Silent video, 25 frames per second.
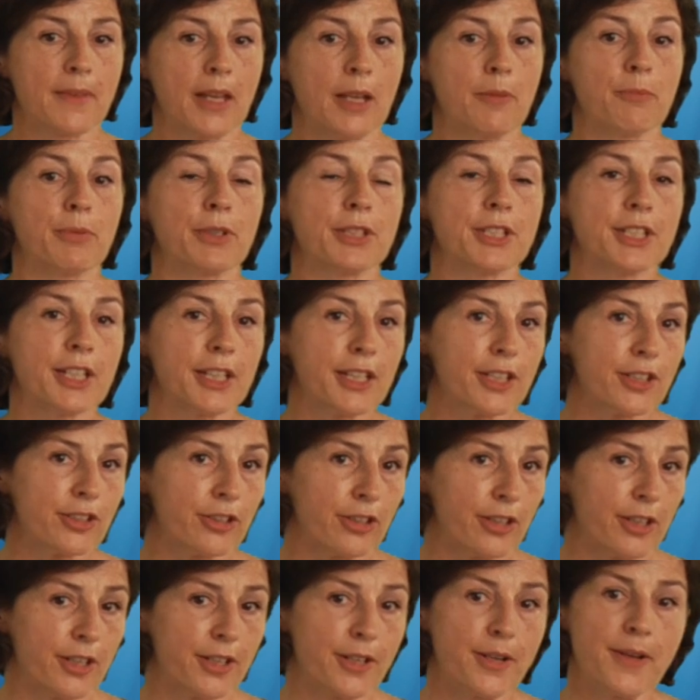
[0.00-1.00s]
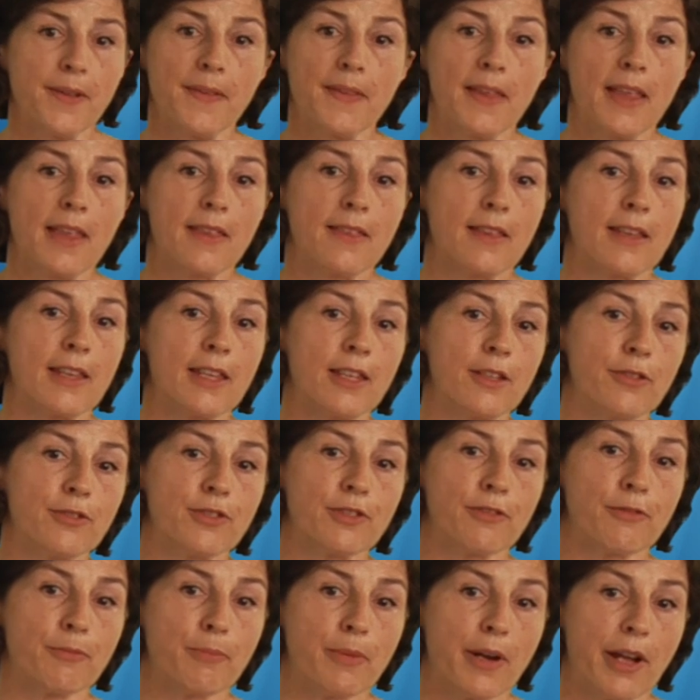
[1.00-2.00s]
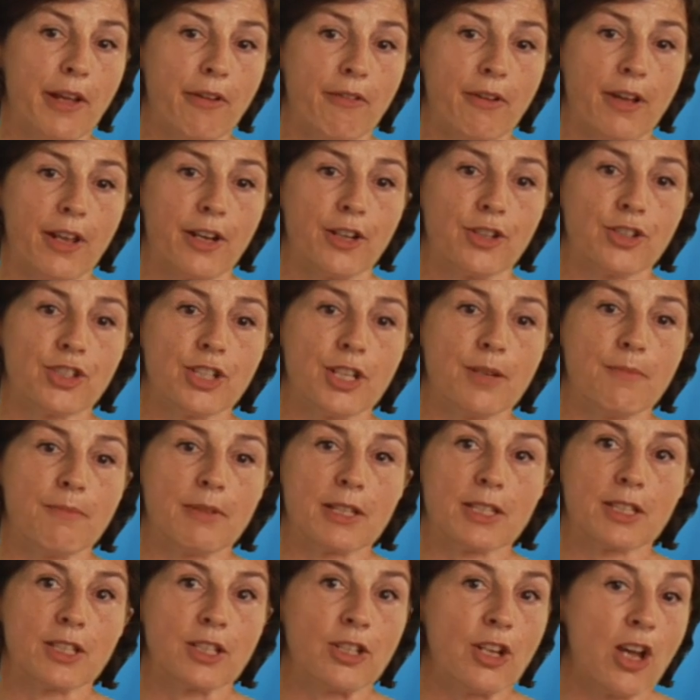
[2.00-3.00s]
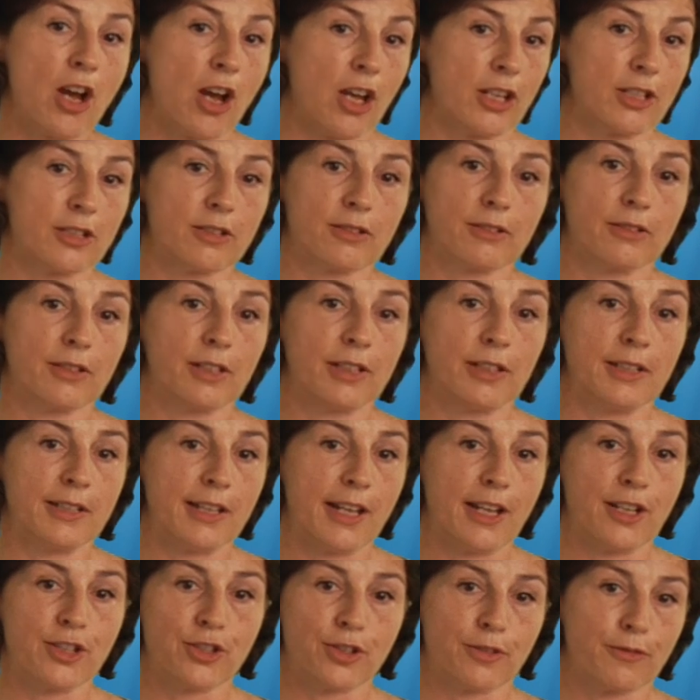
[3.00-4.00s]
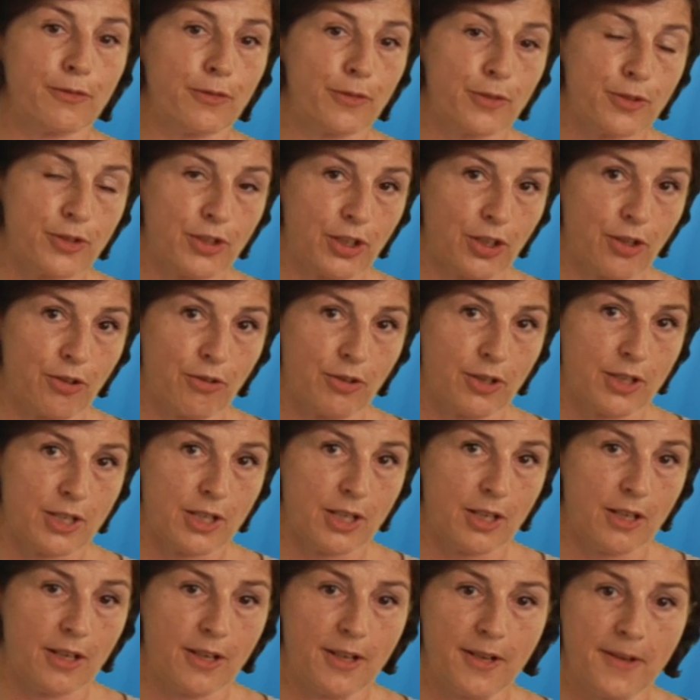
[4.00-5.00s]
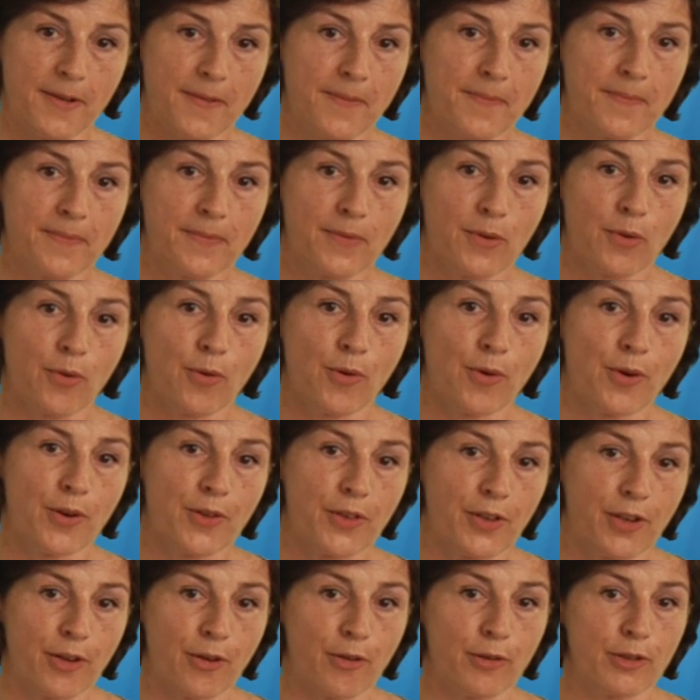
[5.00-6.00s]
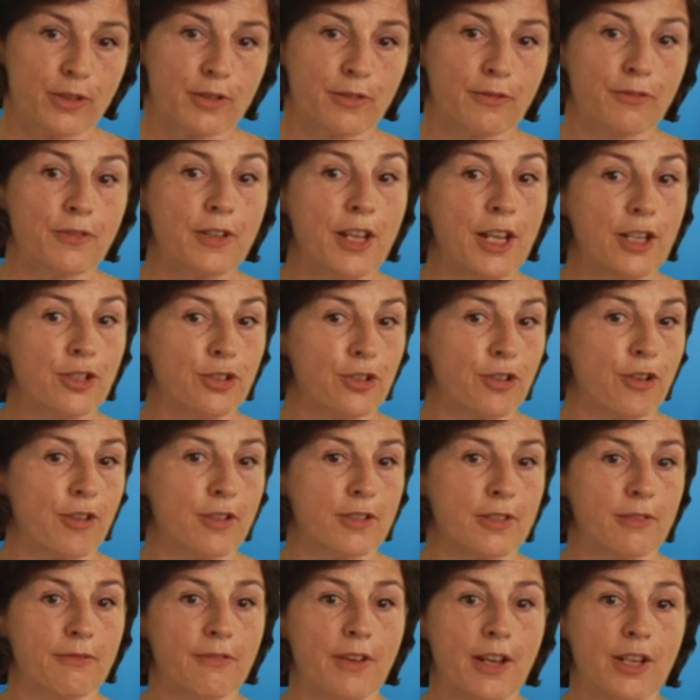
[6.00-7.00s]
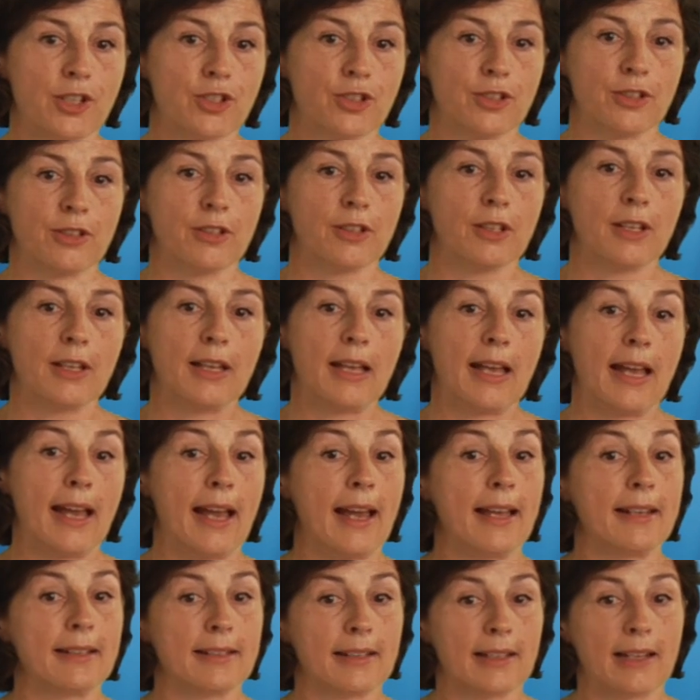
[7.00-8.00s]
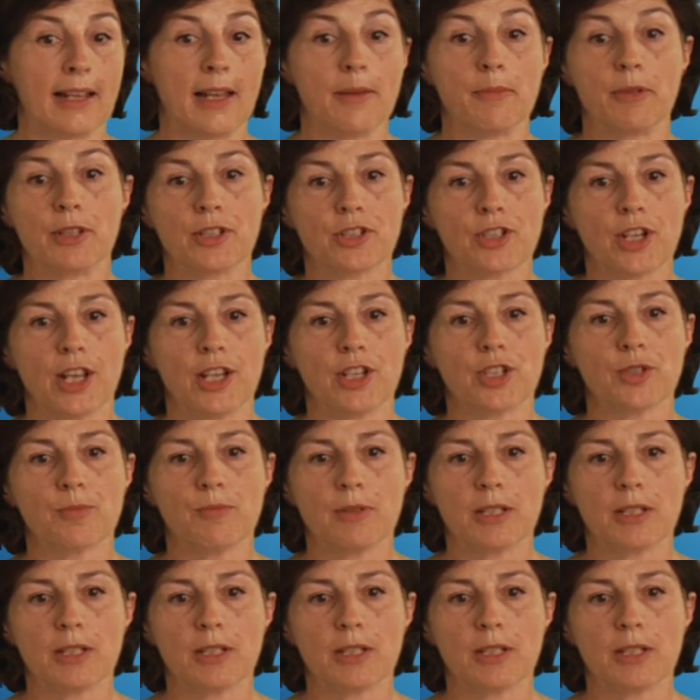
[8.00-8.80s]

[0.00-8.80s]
In particular, the use of bioenergy must not endanger food security or the goals of nature conservation and climate change